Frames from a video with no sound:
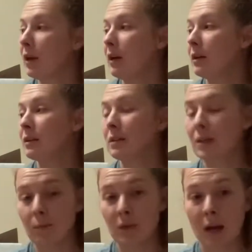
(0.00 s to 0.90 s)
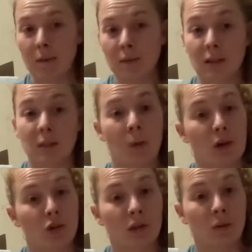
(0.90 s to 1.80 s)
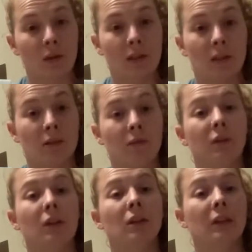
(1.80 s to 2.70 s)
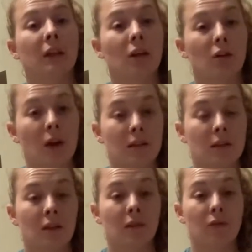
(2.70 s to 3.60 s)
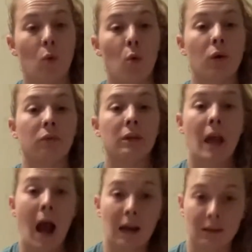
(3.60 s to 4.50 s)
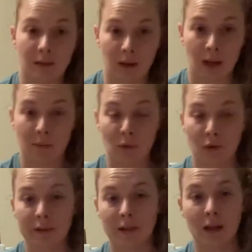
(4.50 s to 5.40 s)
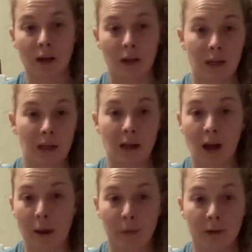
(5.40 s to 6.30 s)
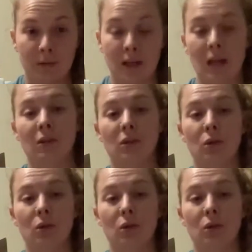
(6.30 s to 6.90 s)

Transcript: Sometimes, especially with severely aggressive or reactive animals that need a couple of days to